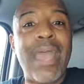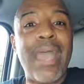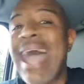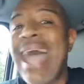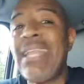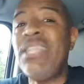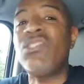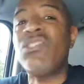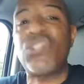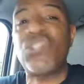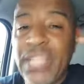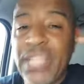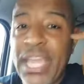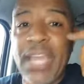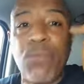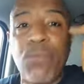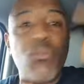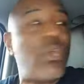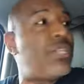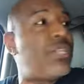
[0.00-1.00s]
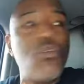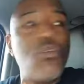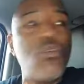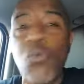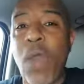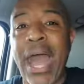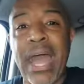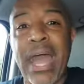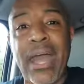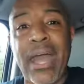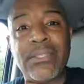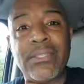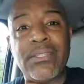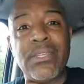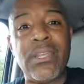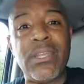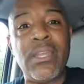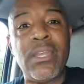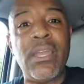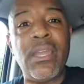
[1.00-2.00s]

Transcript: I didn't see it with new eyes.